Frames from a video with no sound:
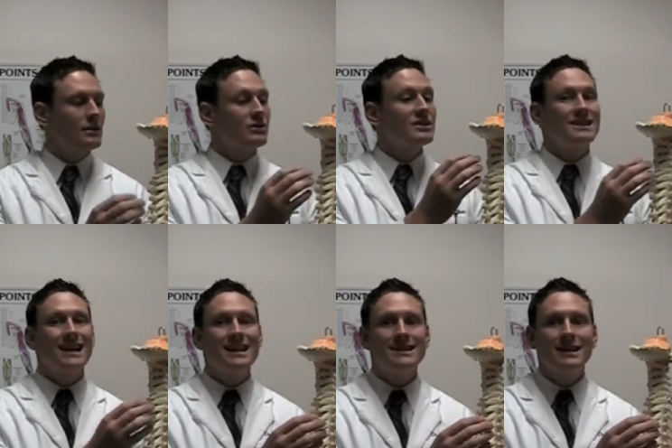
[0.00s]
there's
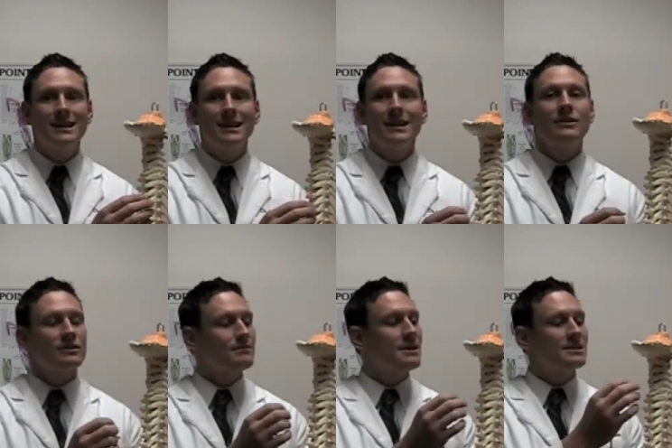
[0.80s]
tension, and there's
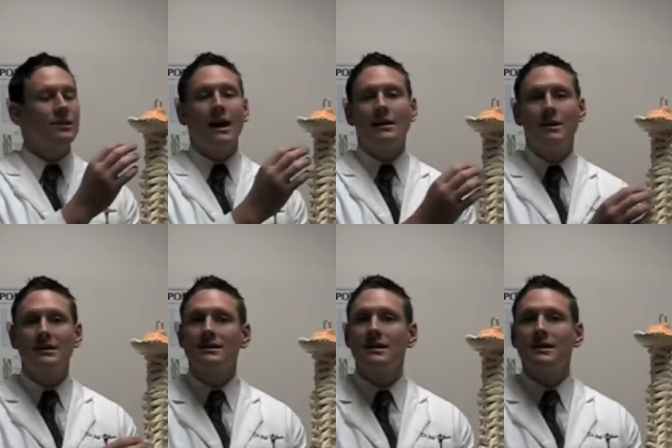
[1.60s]

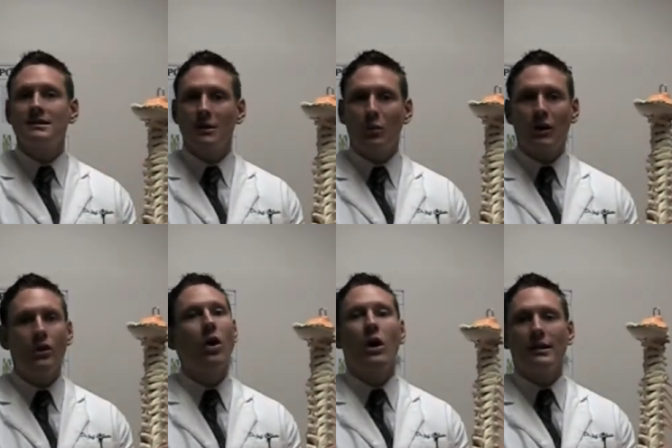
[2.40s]
misalignments somewhere
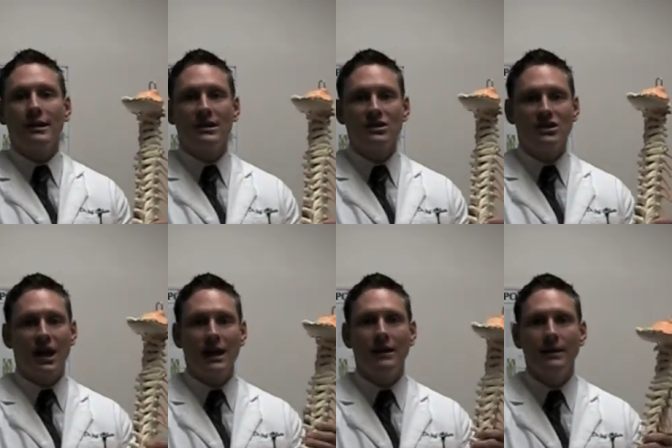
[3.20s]
along this
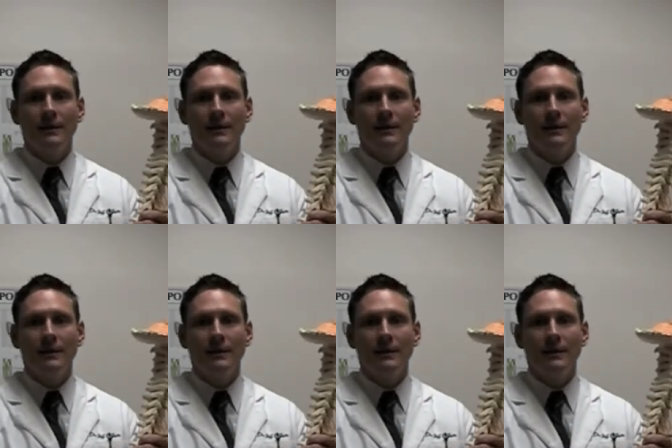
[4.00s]
chain.